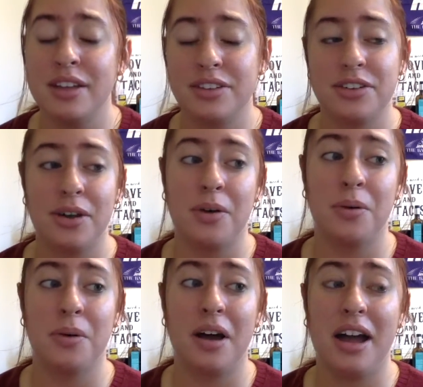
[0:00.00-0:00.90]

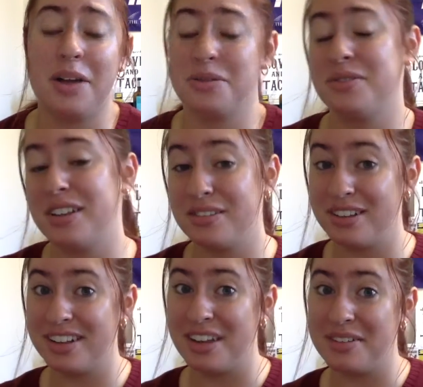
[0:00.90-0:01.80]
so I would really
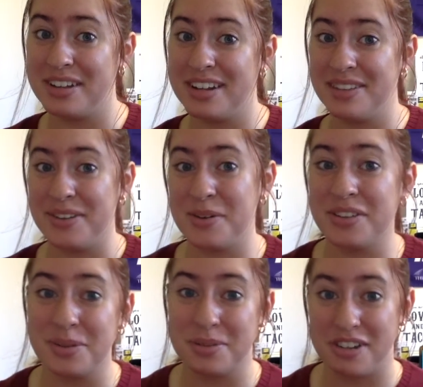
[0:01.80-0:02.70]
love it if you would
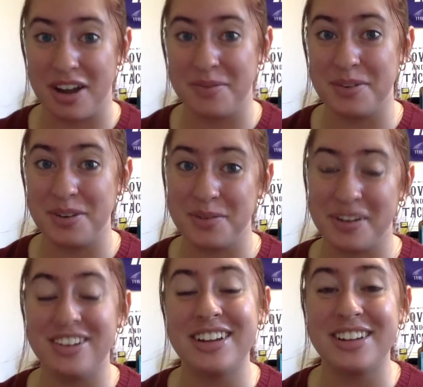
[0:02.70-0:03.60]
subscribe to my
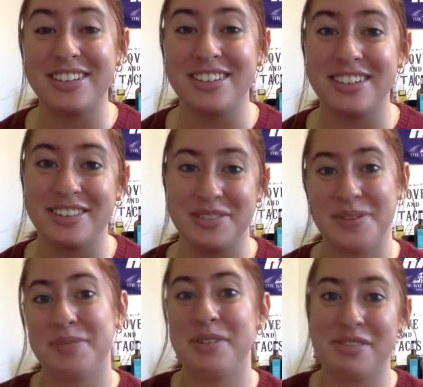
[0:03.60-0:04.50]
channel. It would
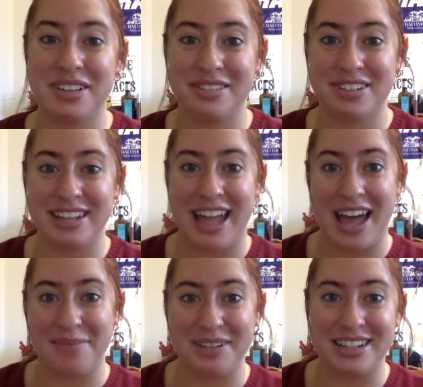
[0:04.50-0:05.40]
make me really
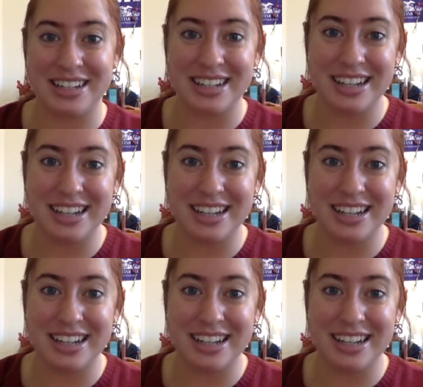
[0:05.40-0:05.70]
happy.